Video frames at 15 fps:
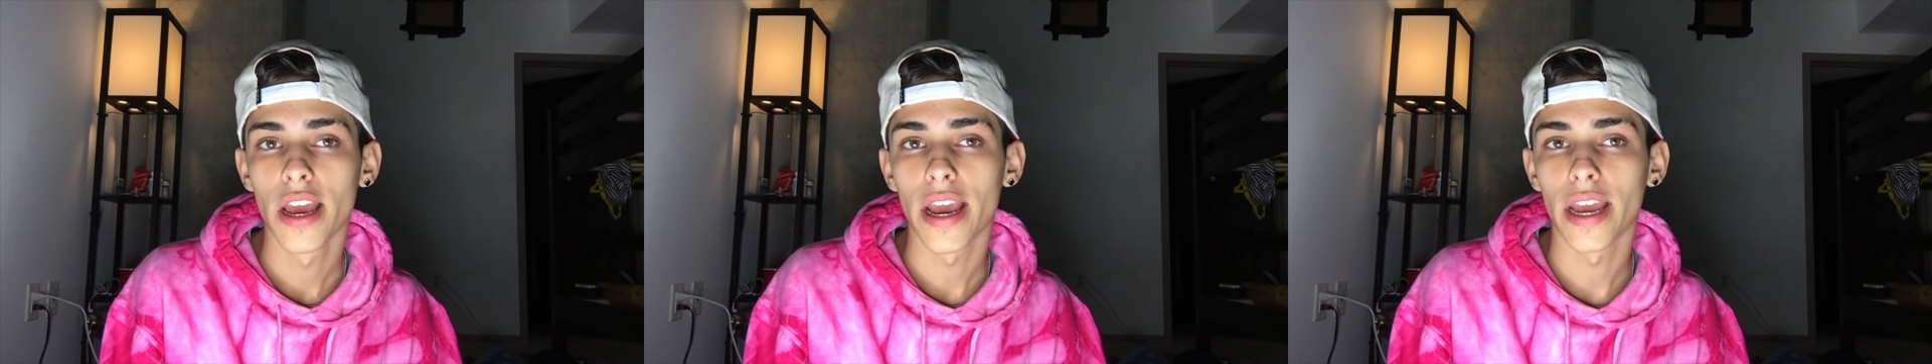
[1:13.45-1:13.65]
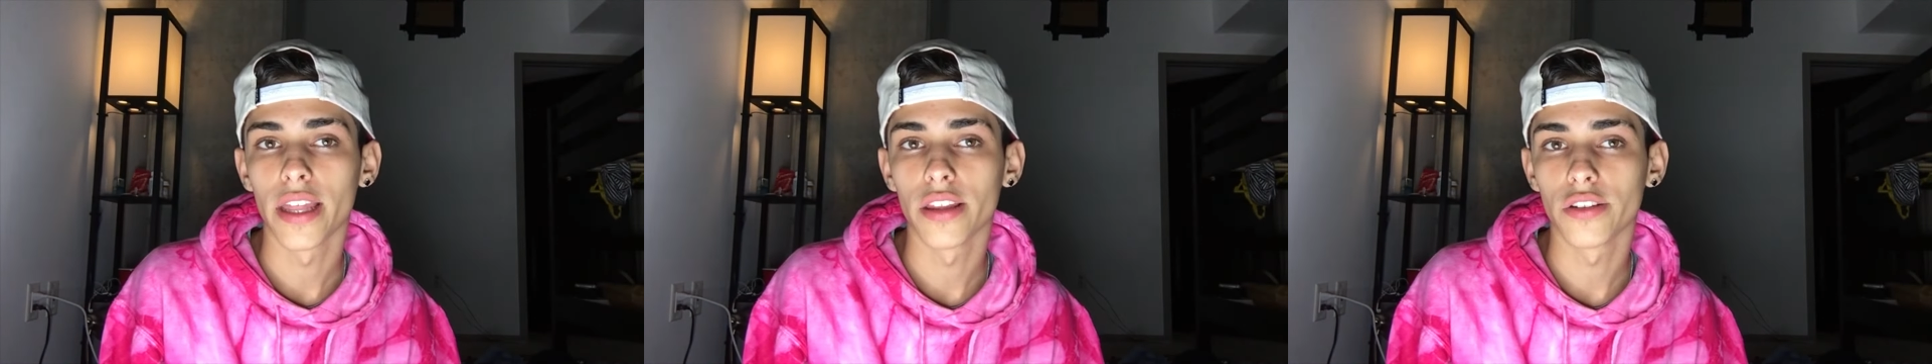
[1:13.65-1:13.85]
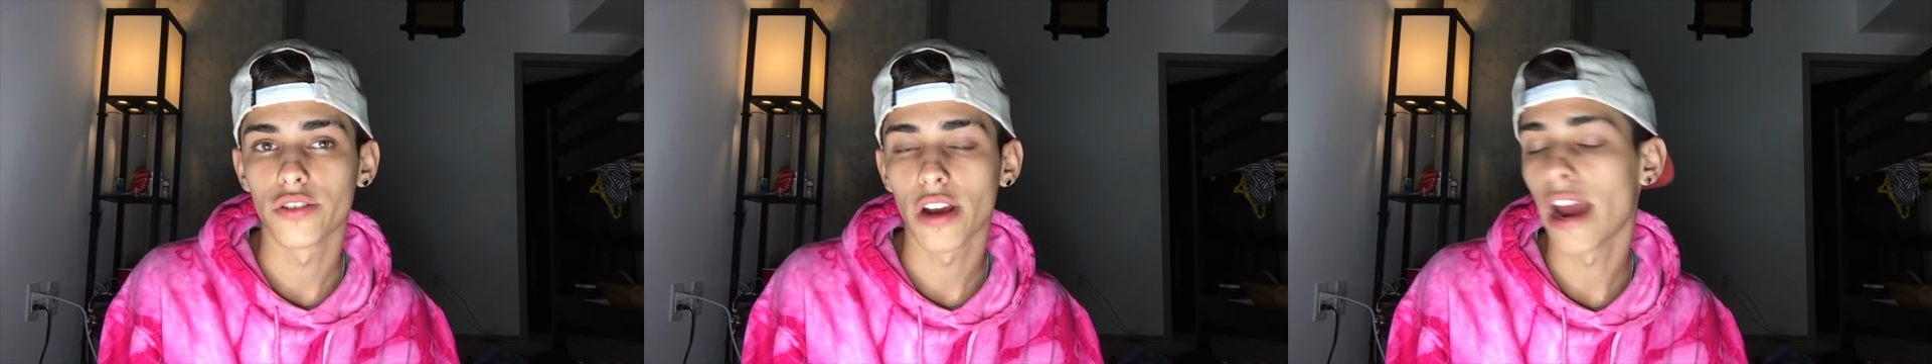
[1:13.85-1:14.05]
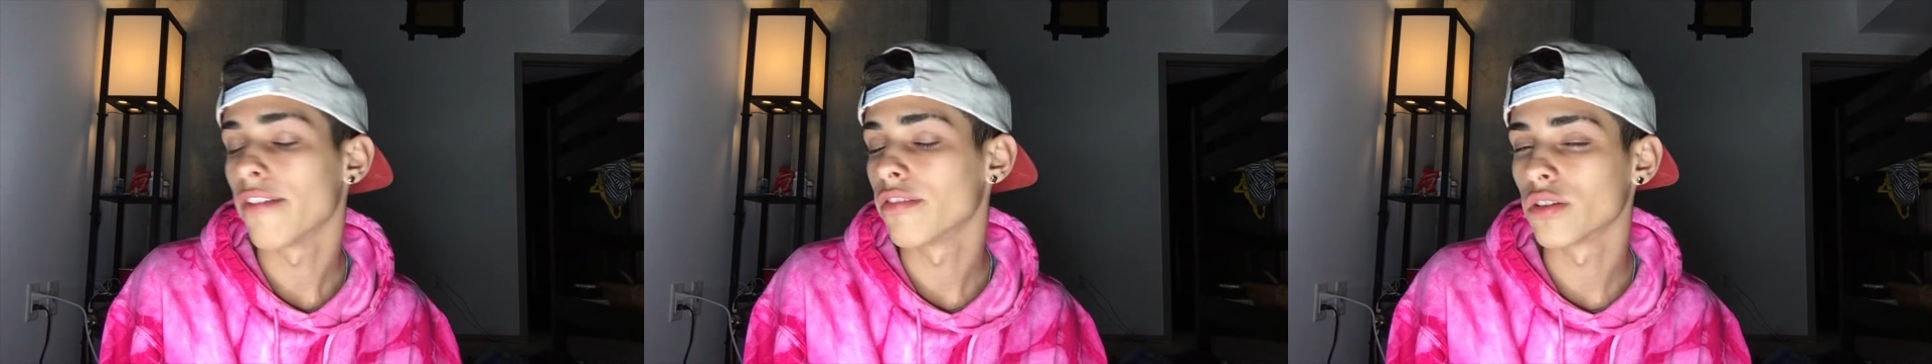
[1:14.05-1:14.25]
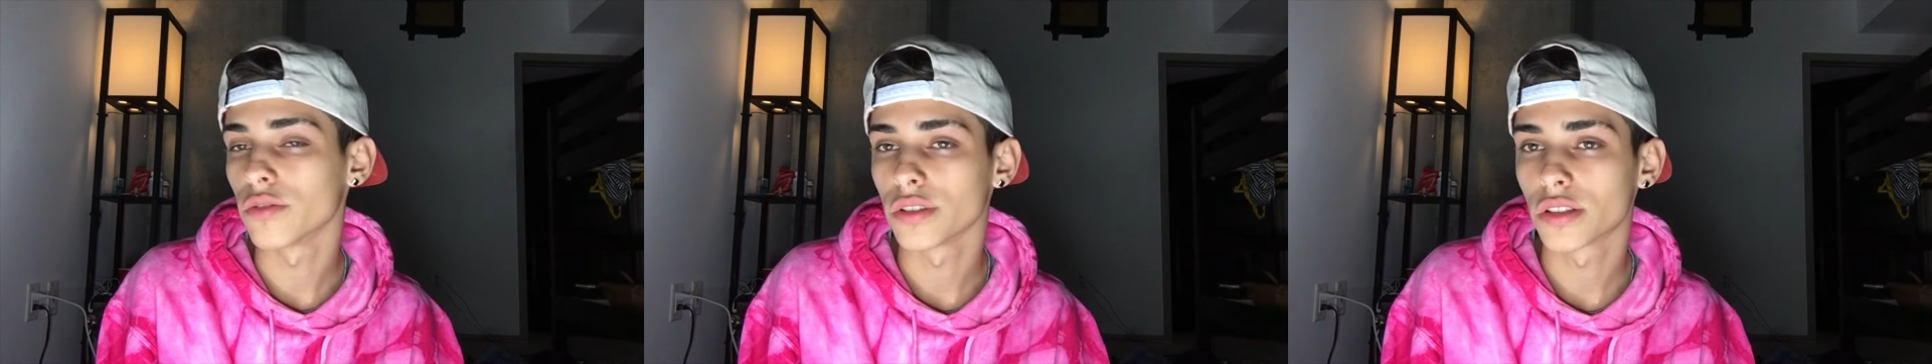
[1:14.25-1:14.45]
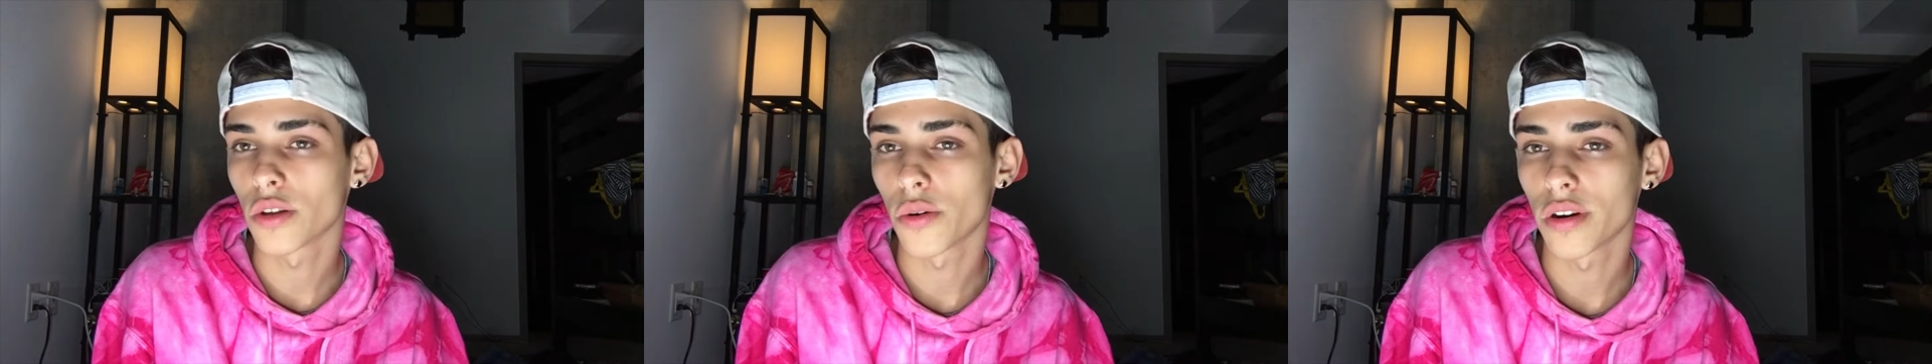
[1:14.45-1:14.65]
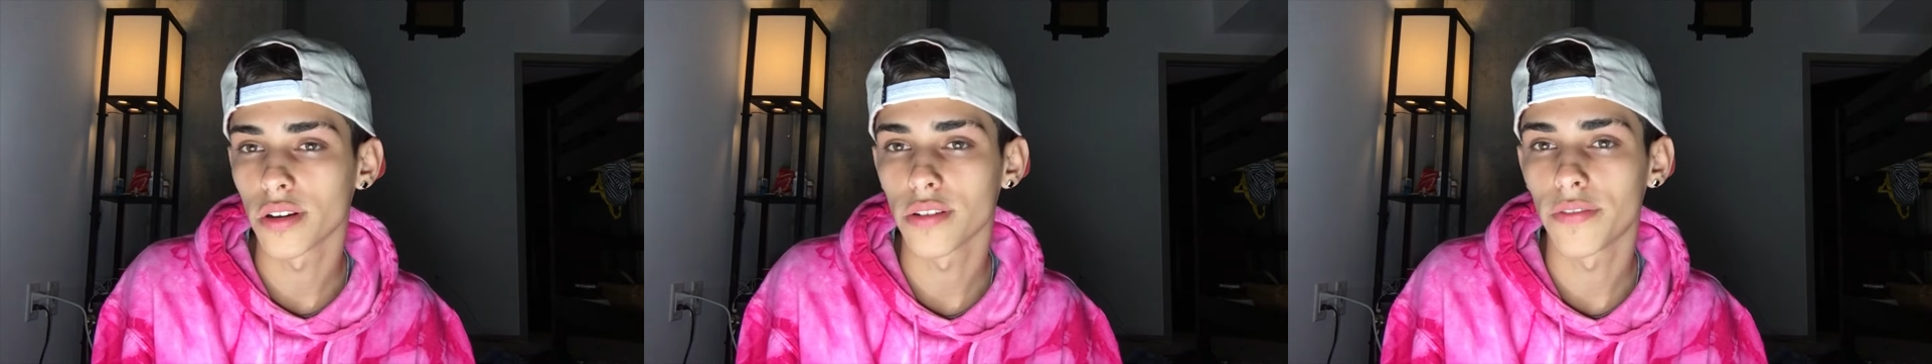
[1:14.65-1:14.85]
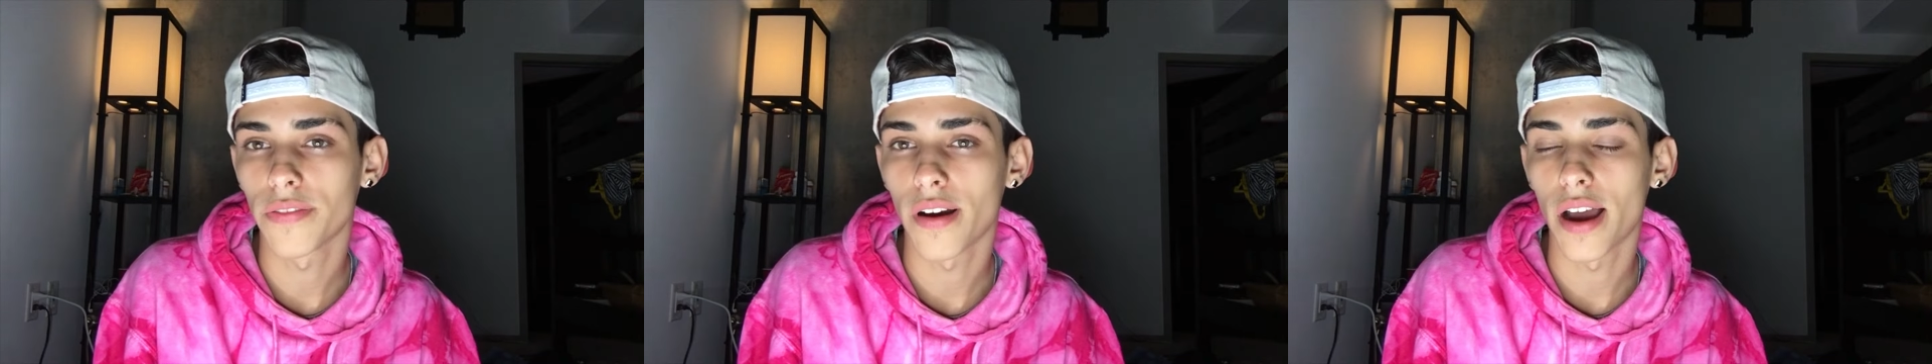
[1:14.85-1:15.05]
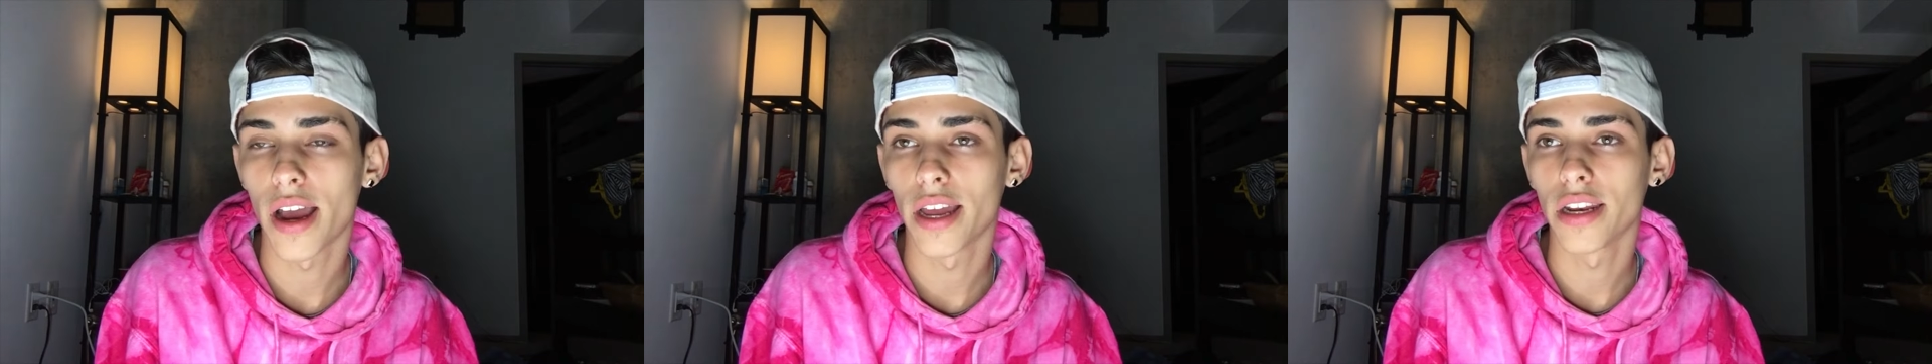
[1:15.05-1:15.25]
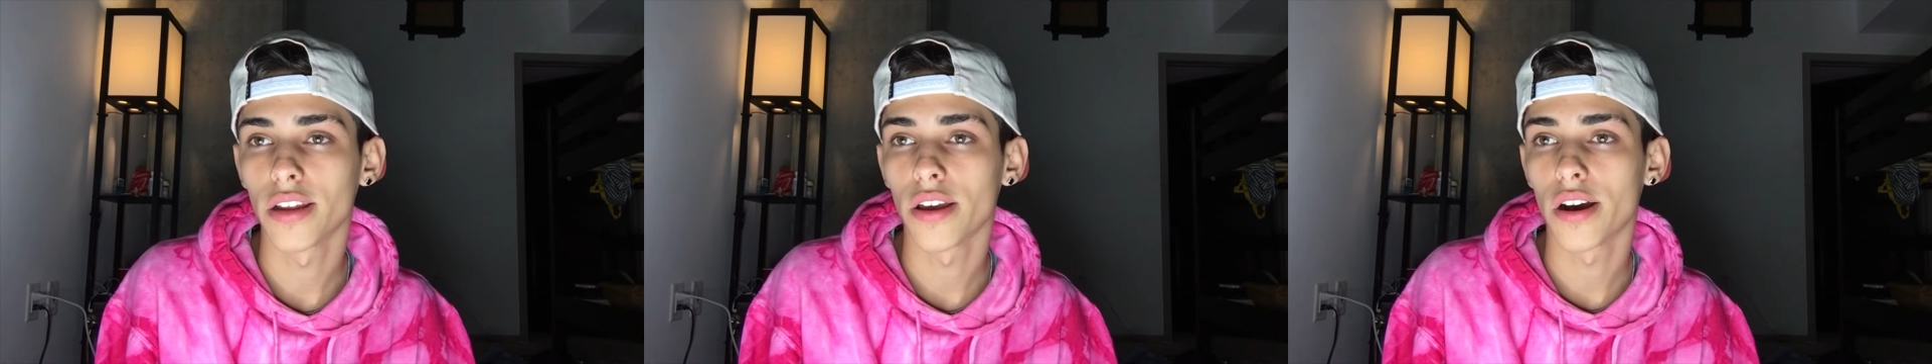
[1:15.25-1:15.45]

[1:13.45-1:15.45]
And the driver was totally fine.